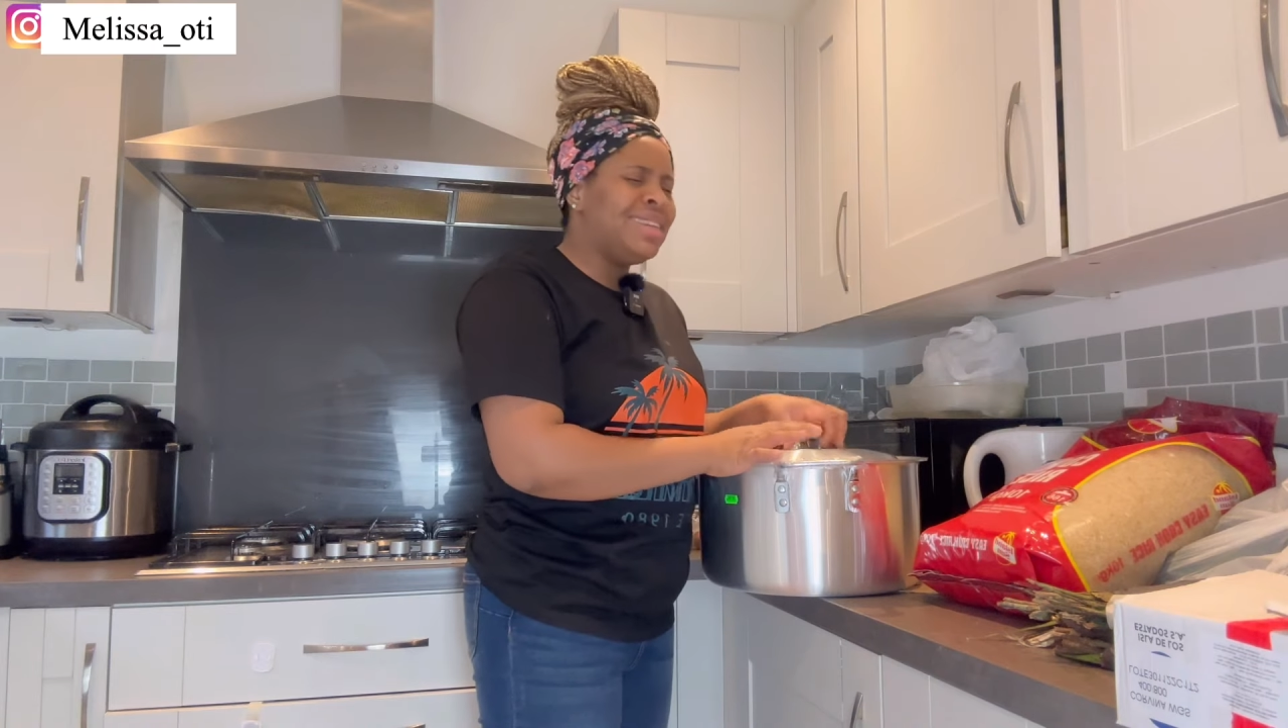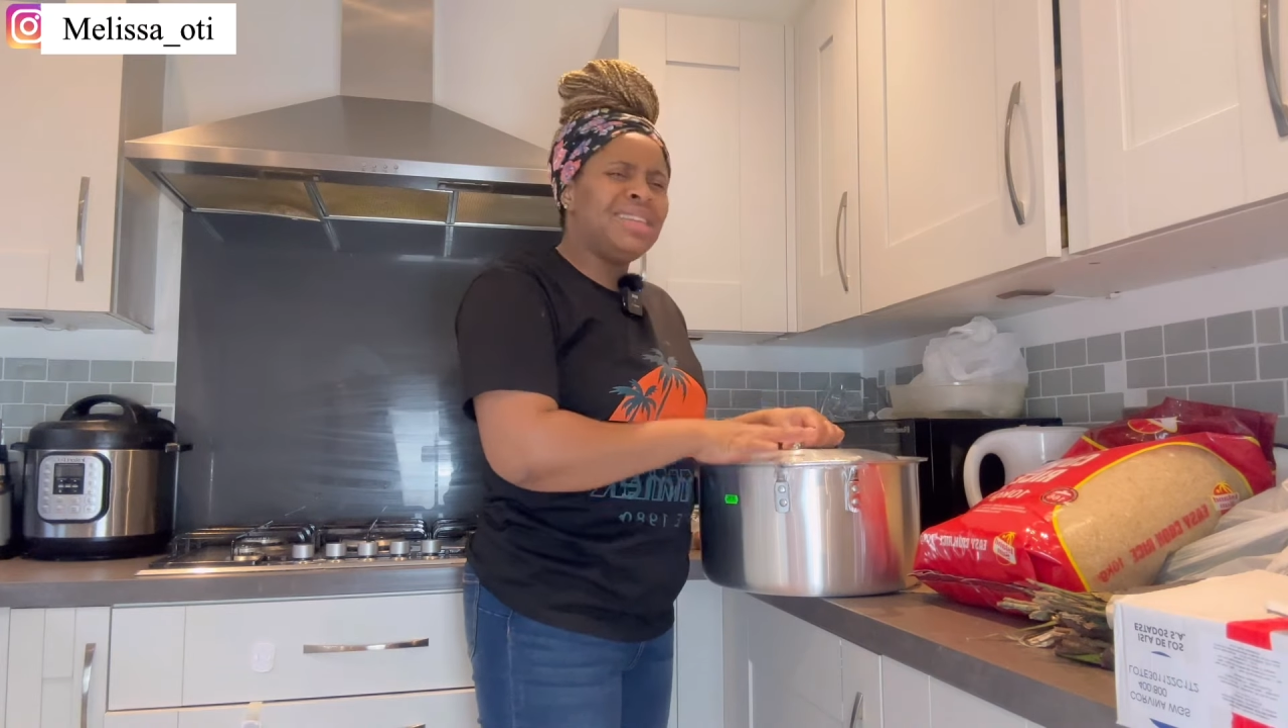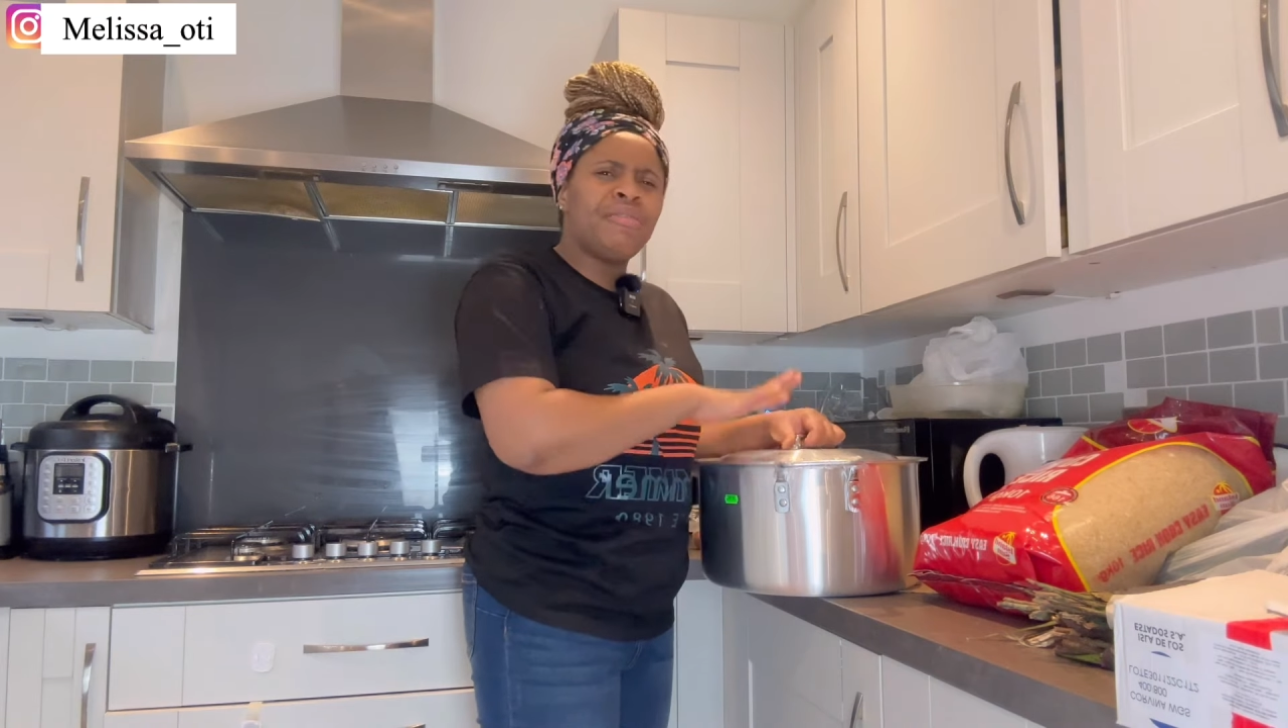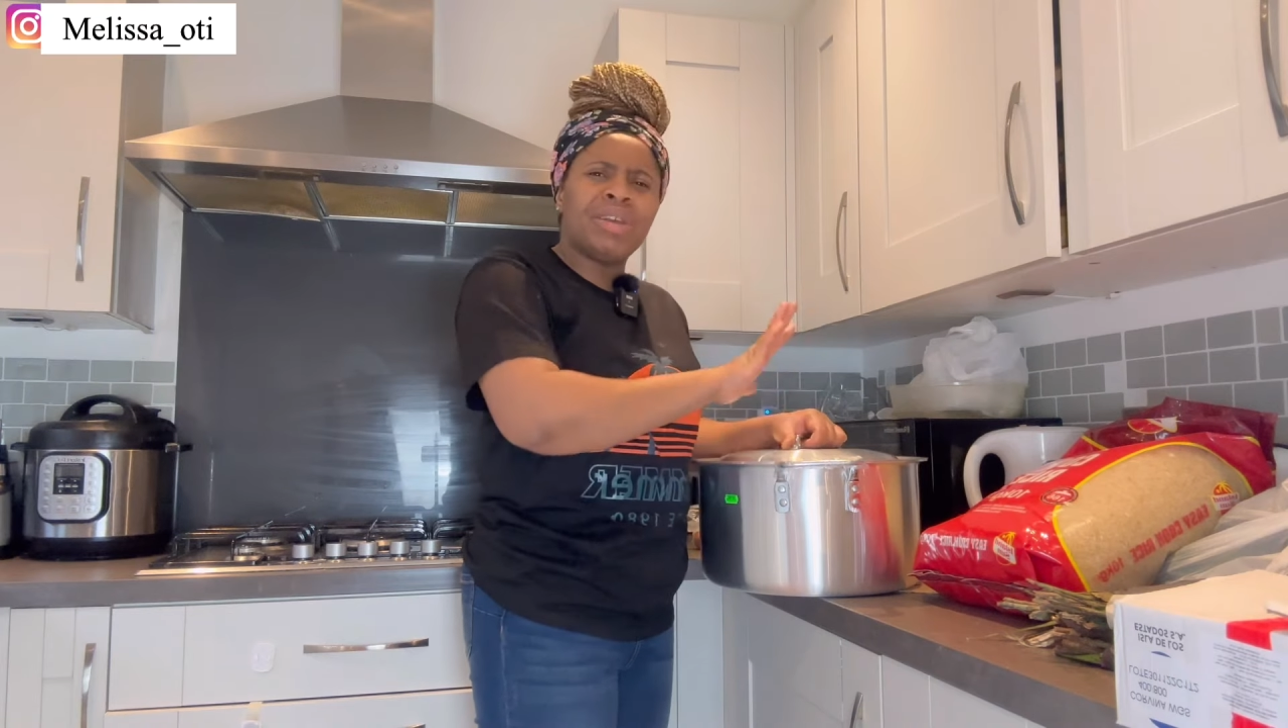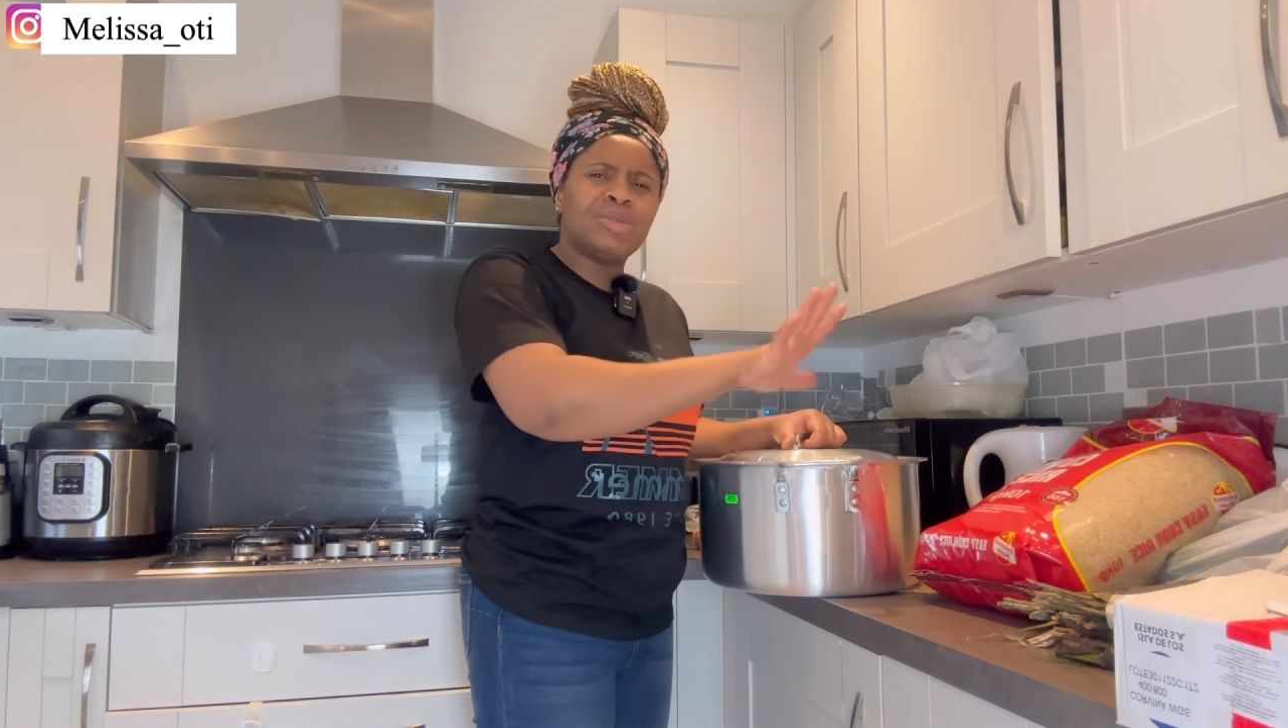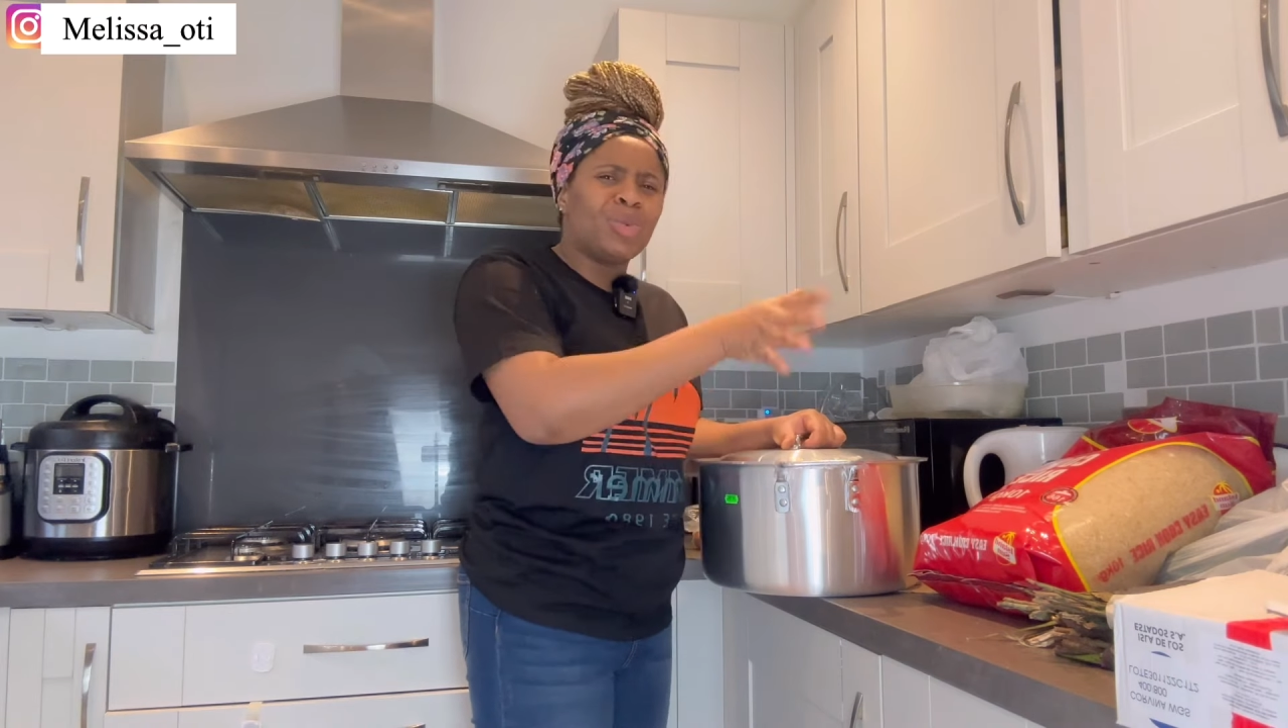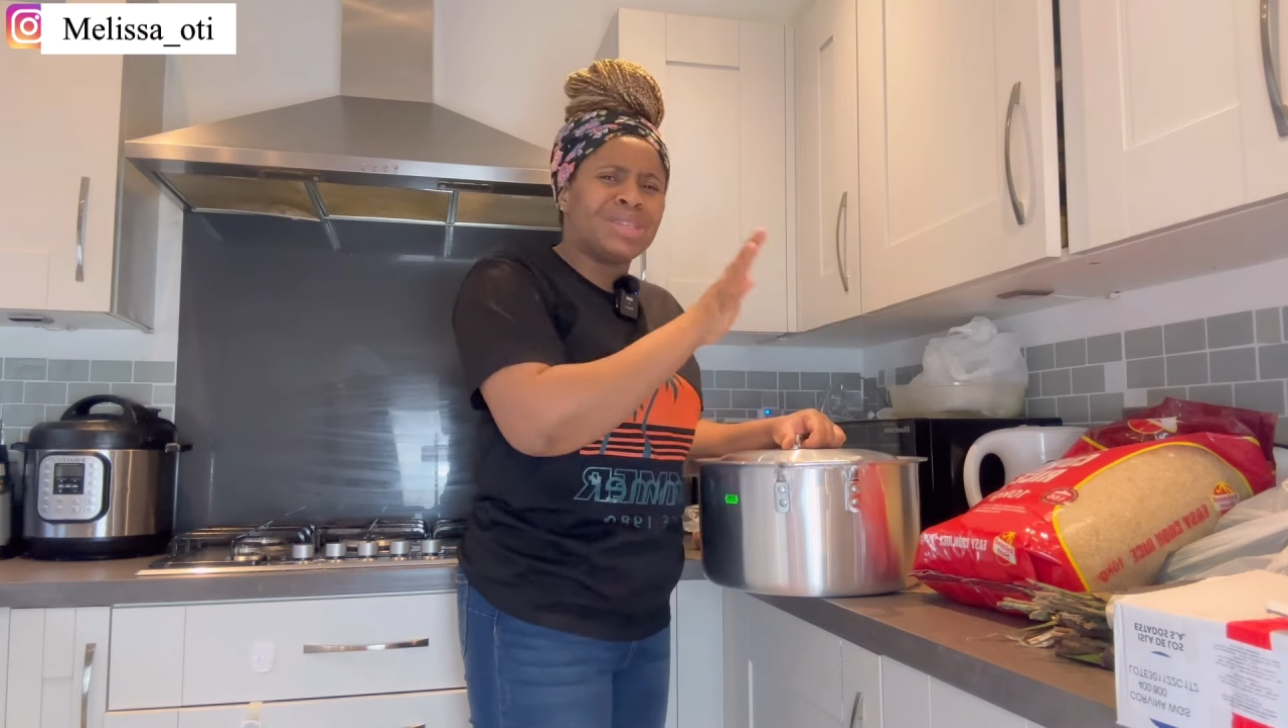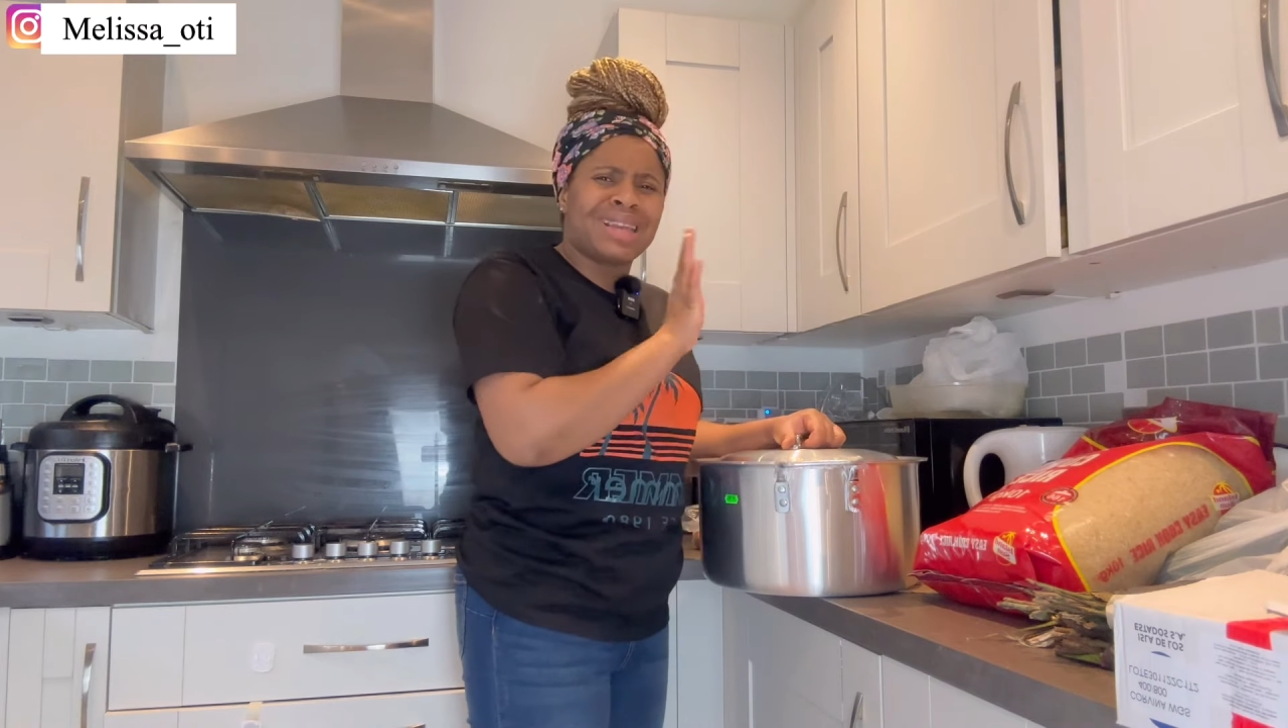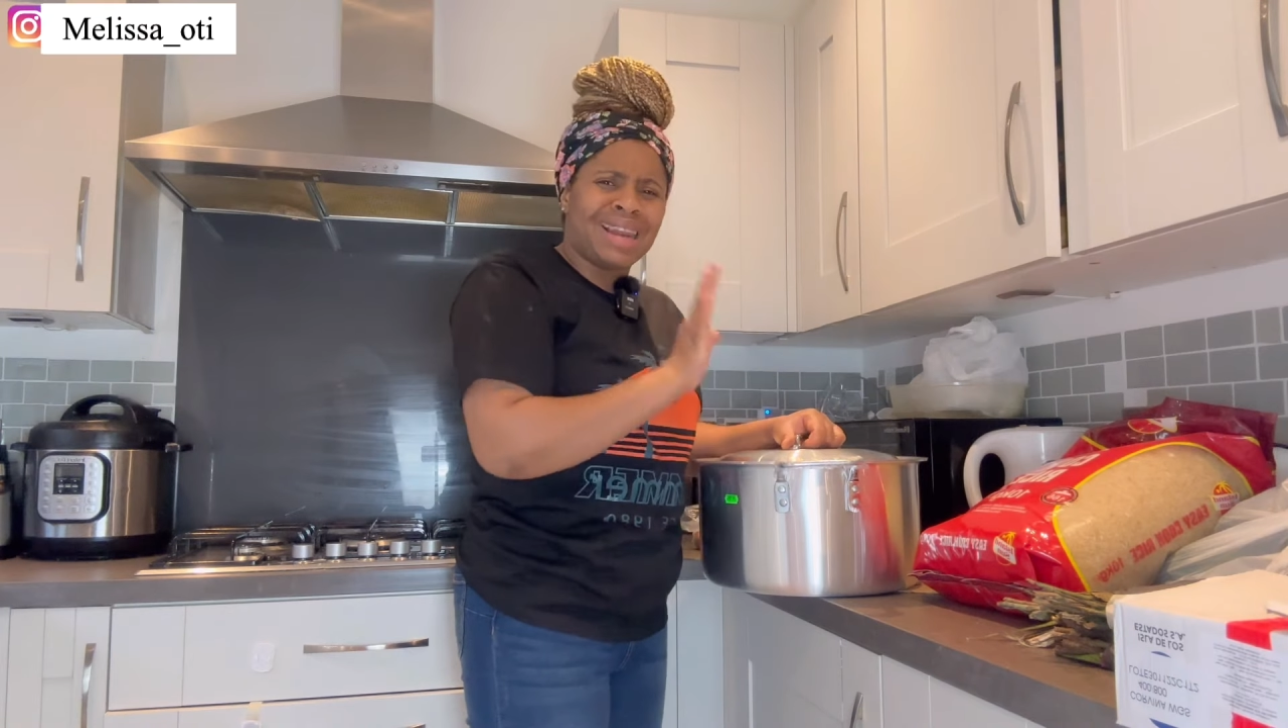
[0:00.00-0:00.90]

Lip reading: the difference was